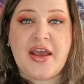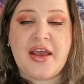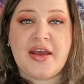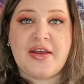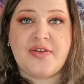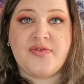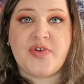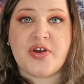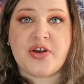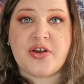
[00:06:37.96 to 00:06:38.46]

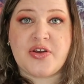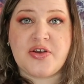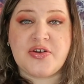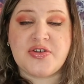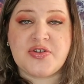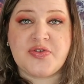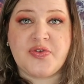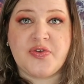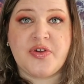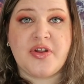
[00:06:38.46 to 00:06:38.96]
and very
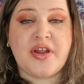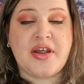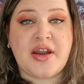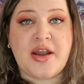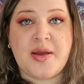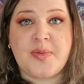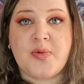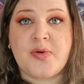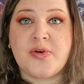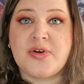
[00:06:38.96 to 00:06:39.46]
useful, and
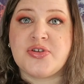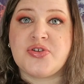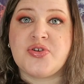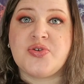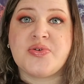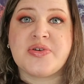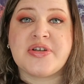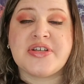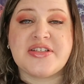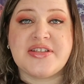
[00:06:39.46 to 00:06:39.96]
I'm going
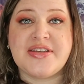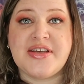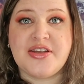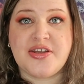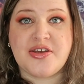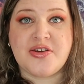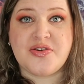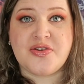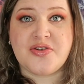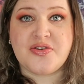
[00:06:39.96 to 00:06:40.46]
to
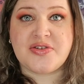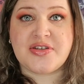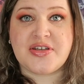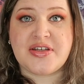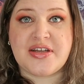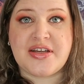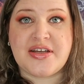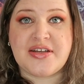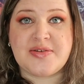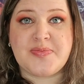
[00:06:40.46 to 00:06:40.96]
continue
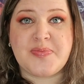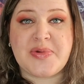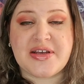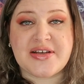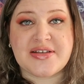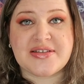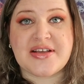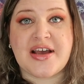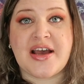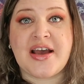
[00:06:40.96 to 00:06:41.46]
using it
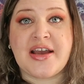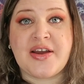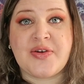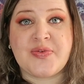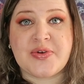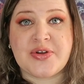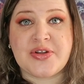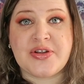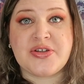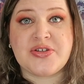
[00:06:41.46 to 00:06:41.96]
because I
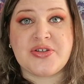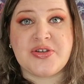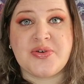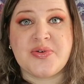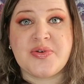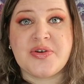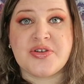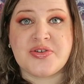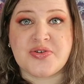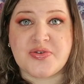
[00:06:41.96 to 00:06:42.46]
really
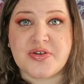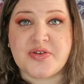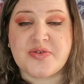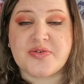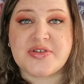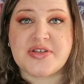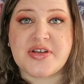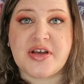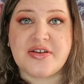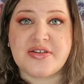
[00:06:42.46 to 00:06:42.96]
do enjoy the
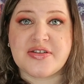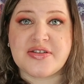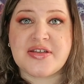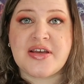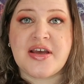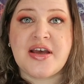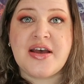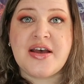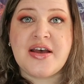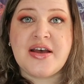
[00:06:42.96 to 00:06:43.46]

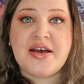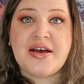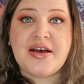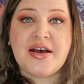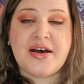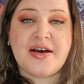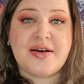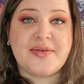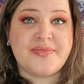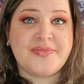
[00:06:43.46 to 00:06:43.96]
results.
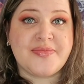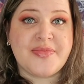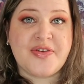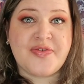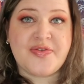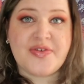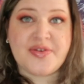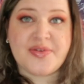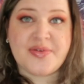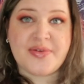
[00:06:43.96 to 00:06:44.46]

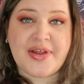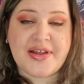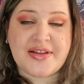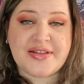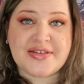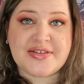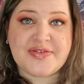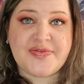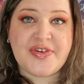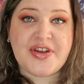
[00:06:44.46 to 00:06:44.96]
If you
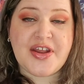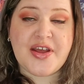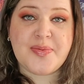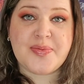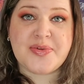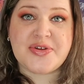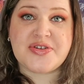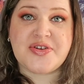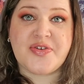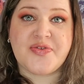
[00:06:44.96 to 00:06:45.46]
like this video,
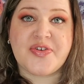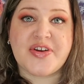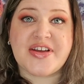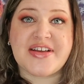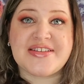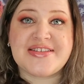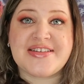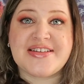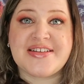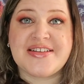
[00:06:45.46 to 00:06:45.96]
please don't
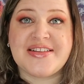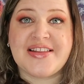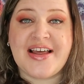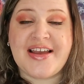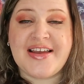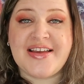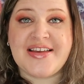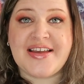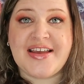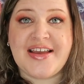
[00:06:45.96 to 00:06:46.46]
forget to
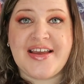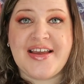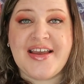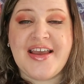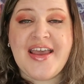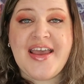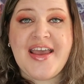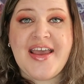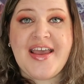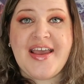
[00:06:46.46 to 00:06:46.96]
like,
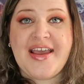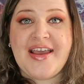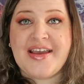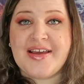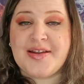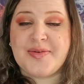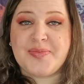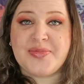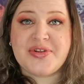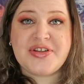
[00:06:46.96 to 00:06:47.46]

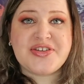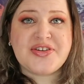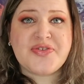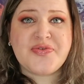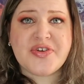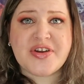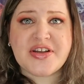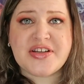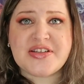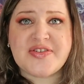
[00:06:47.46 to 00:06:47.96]
and please
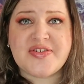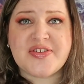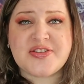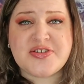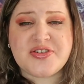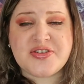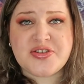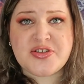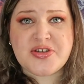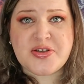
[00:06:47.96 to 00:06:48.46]
don't forget
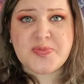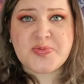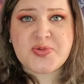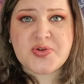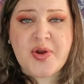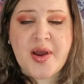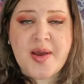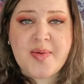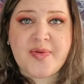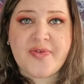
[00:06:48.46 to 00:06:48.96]
to
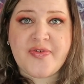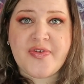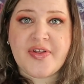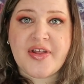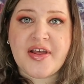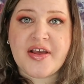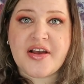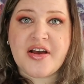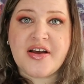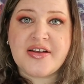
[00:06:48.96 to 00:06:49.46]
subscribe if you
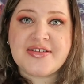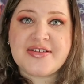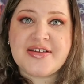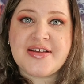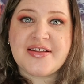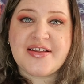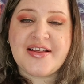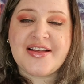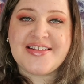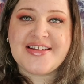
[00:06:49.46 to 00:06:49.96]
like
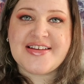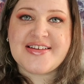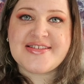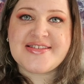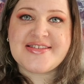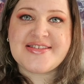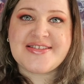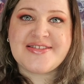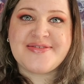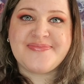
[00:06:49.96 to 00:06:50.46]
content like
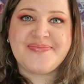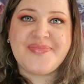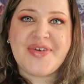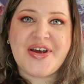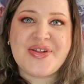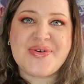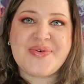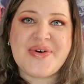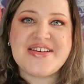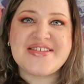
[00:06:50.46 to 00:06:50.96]
this.
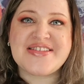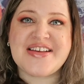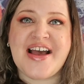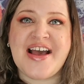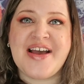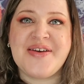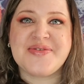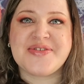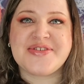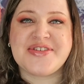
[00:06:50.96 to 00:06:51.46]
Otherwise,
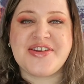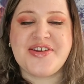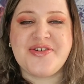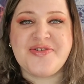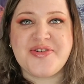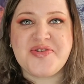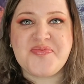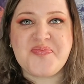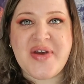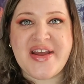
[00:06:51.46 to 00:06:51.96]
I will see
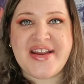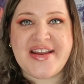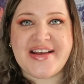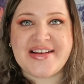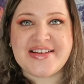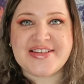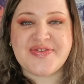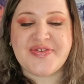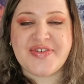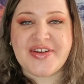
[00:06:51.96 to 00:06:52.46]
you in my
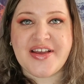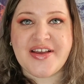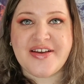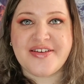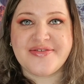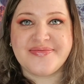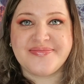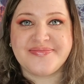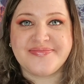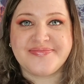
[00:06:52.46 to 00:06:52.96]
next
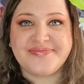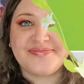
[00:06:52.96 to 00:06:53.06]
video.